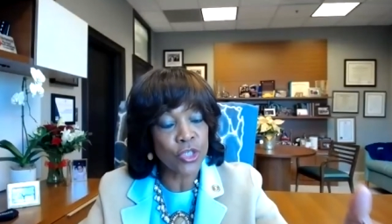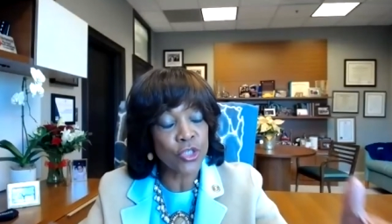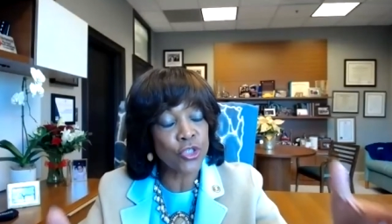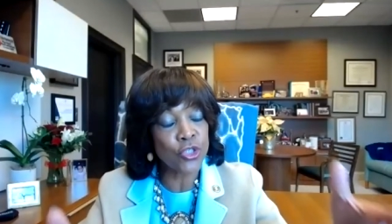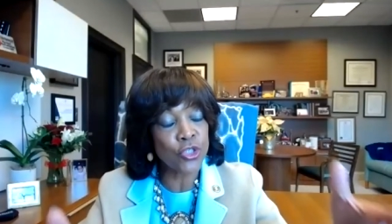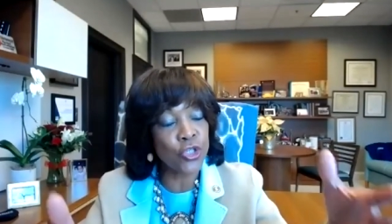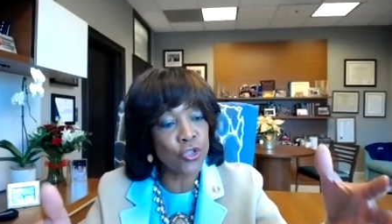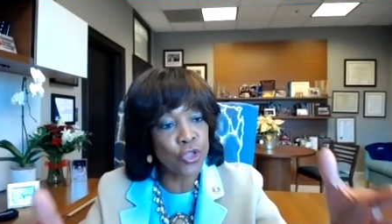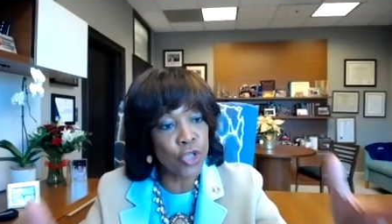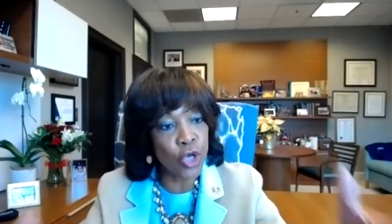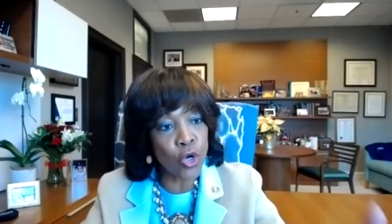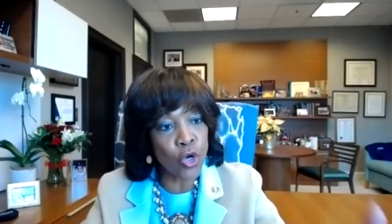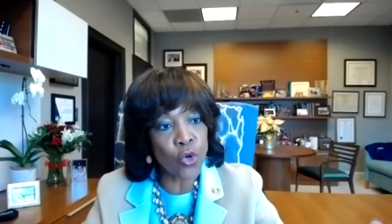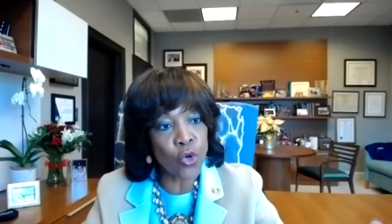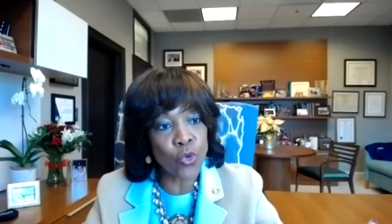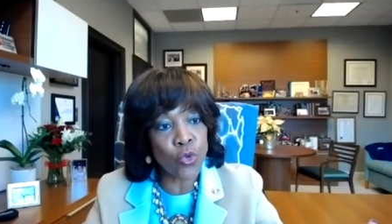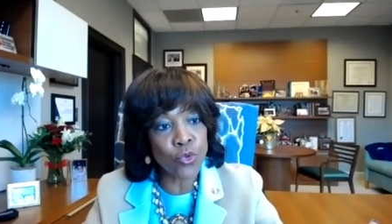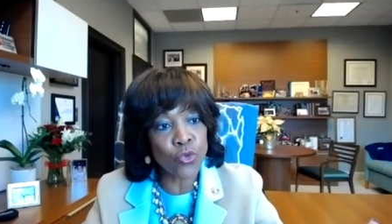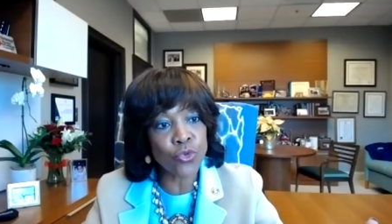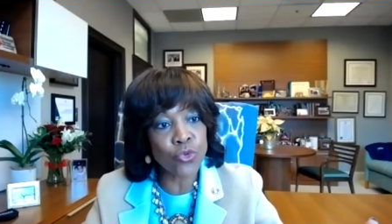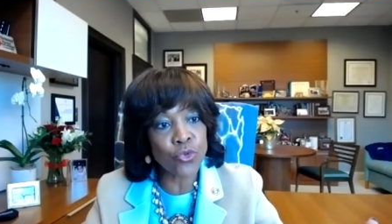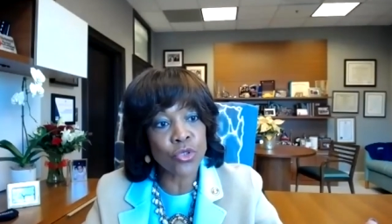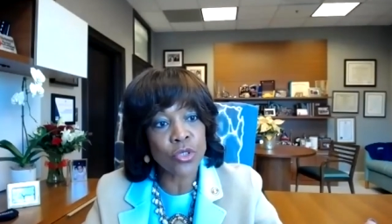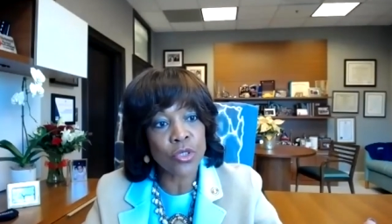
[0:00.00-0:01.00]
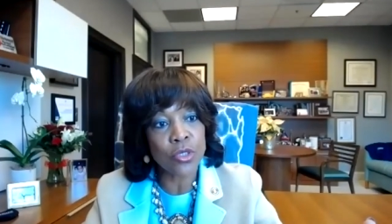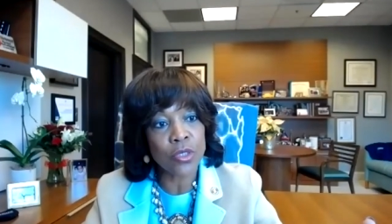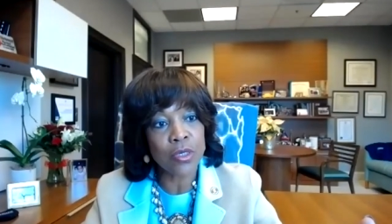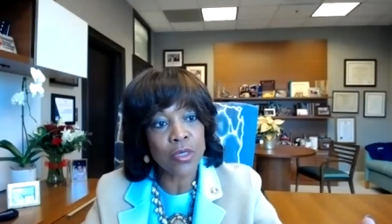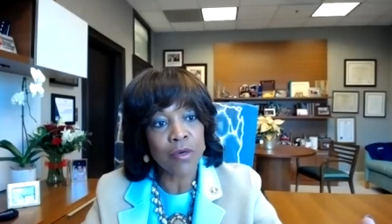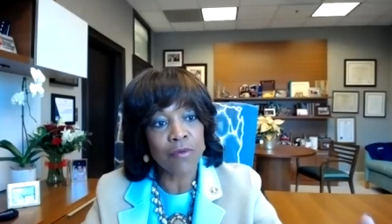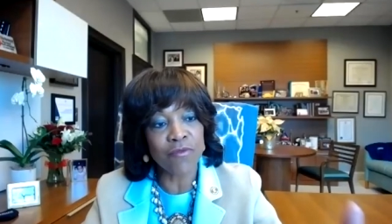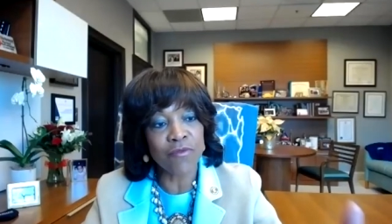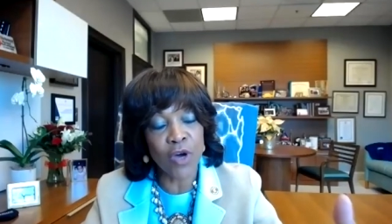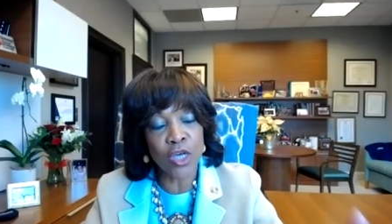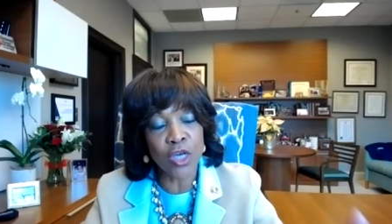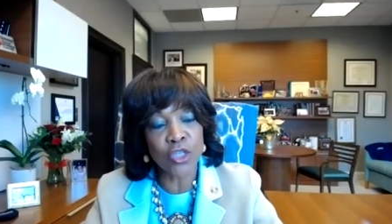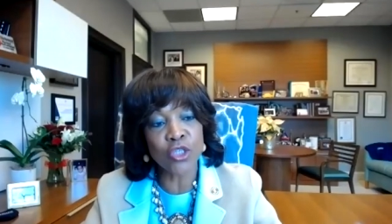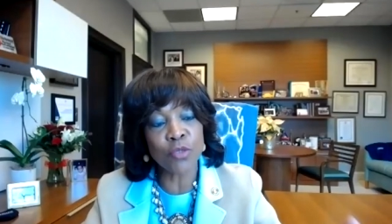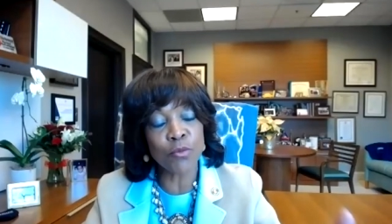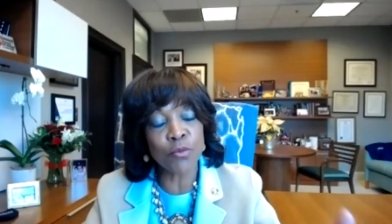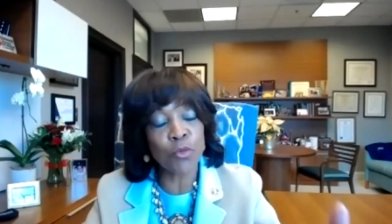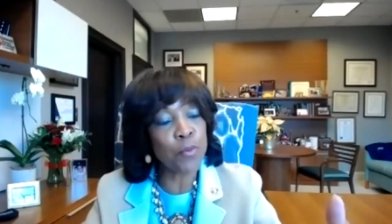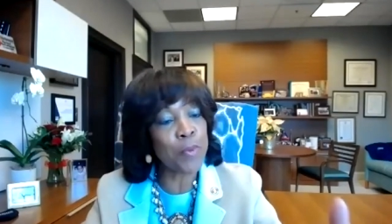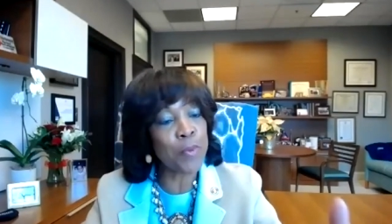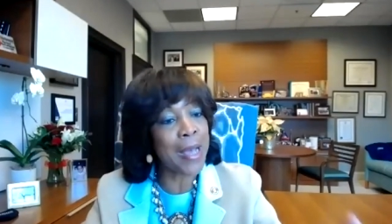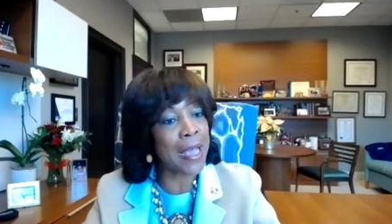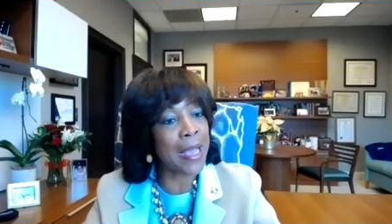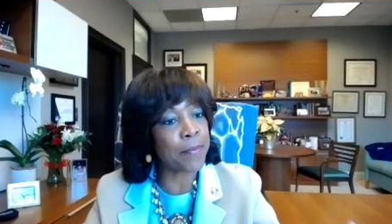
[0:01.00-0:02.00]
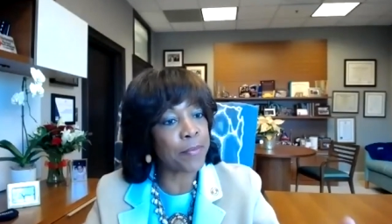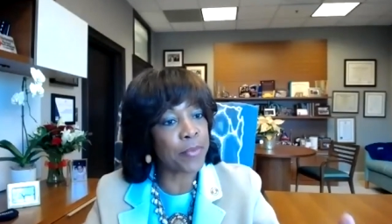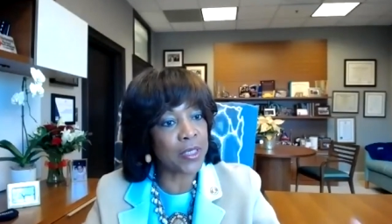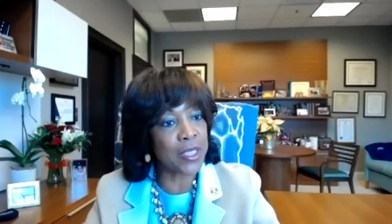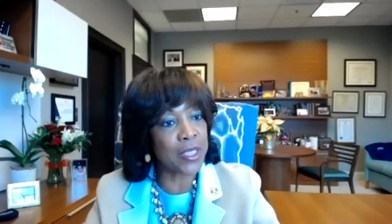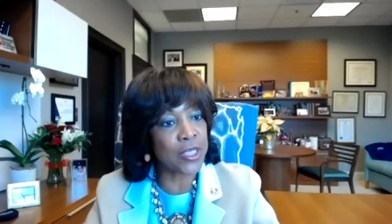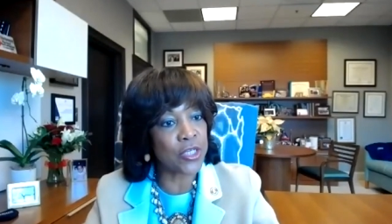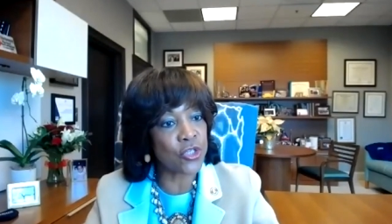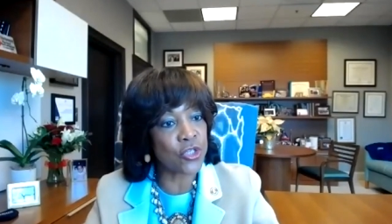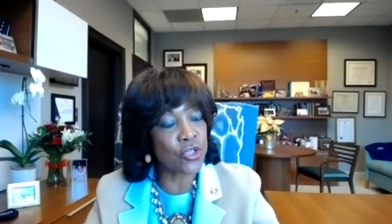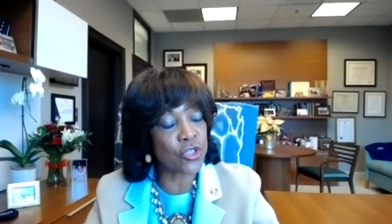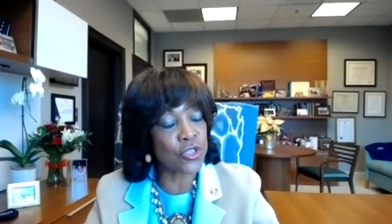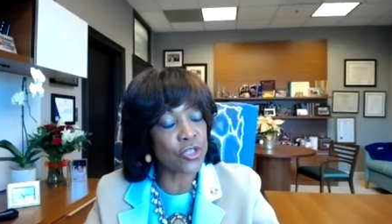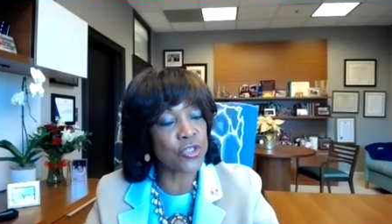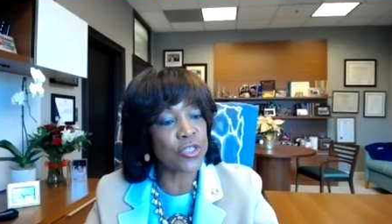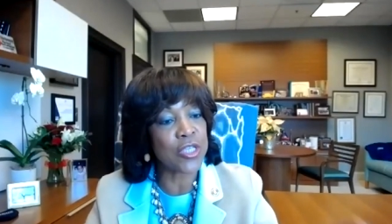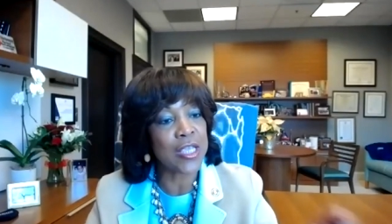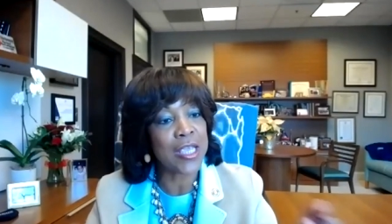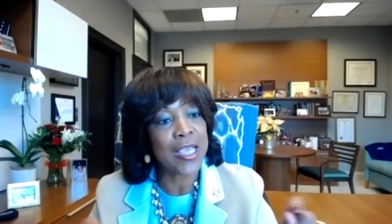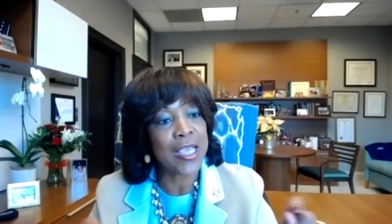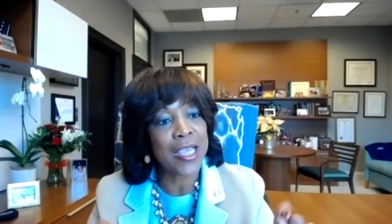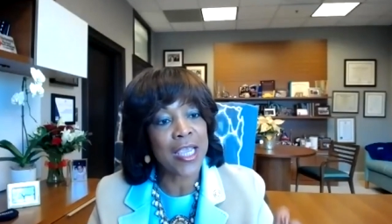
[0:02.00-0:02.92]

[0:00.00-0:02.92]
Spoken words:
to those vulnerable populations,